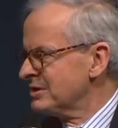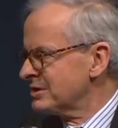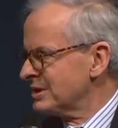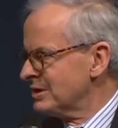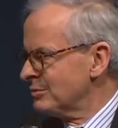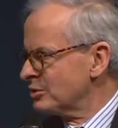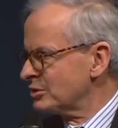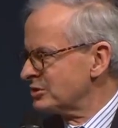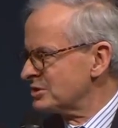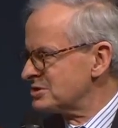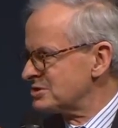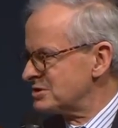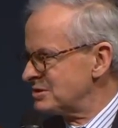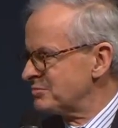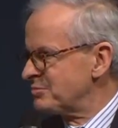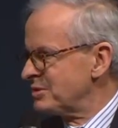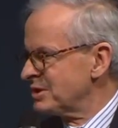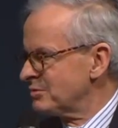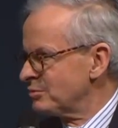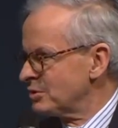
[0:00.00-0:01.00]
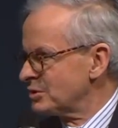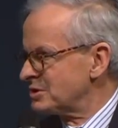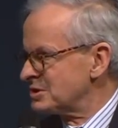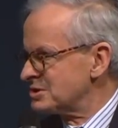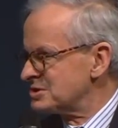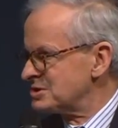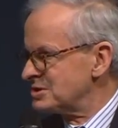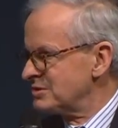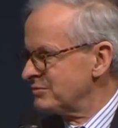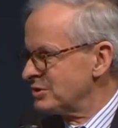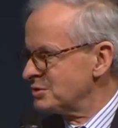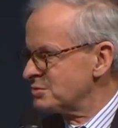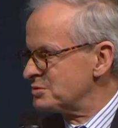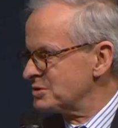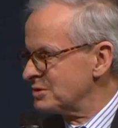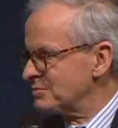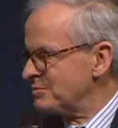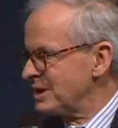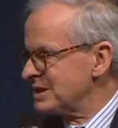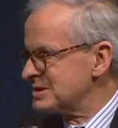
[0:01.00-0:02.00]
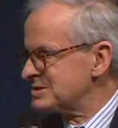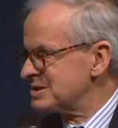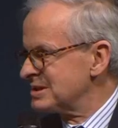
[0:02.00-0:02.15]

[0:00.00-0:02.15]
than what is devoted by,